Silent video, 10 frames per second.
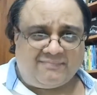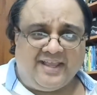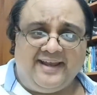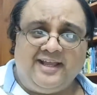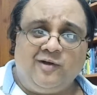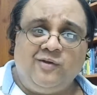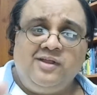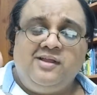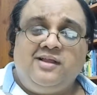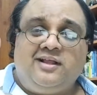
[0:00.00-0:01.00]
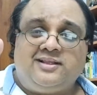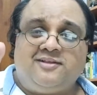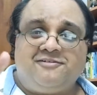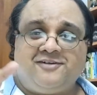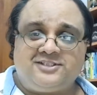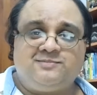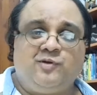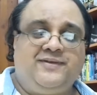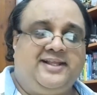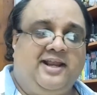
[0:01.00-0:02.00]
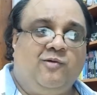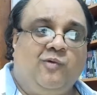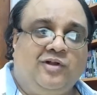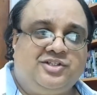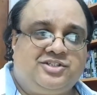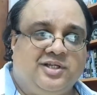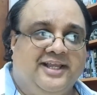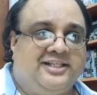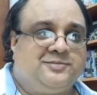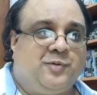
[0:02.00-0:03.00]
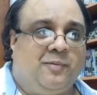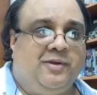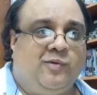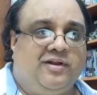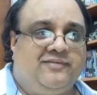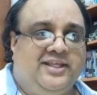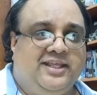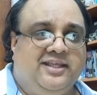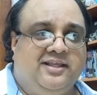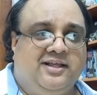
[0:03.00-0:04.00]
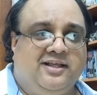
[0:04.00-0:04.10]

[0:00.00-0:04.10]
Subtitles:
Anyhow, the first movie that I watched is probably one of the